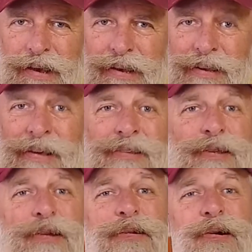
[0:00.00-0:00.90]
and
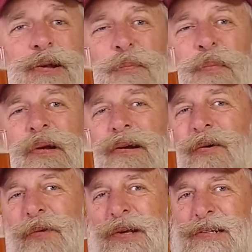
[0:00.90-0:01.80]
do your own
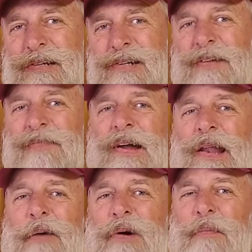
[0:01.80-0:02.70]
empirical research to find
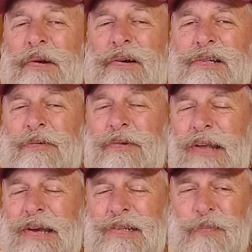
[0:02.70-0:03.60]
out what beers you would
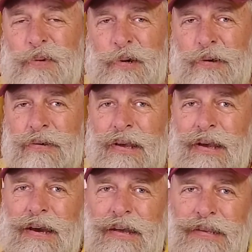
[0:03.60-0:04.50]
like to brew,
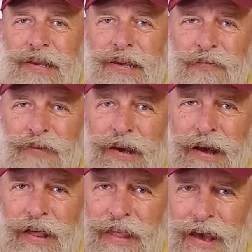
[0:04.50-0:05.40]
and then get right
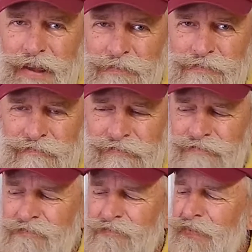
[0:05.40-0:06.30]
on that.
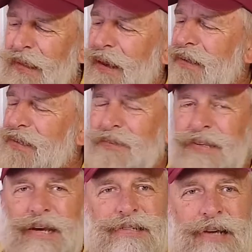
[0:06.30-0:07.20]
Until
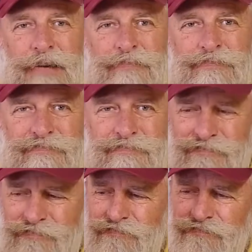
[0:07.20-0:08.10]
next time,
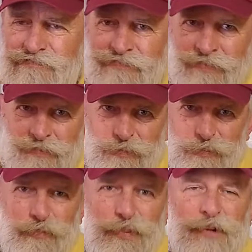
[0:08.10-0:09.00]

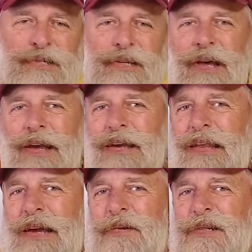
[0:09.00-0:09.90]
brew what you like and
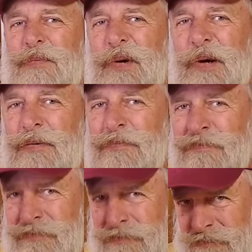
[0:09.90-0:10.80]
like what you brew.
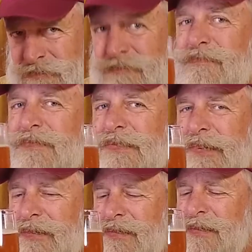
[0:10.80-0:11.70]

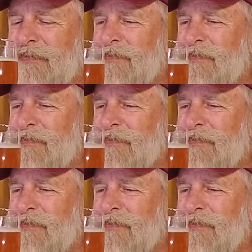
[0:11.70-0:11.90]
Cheers.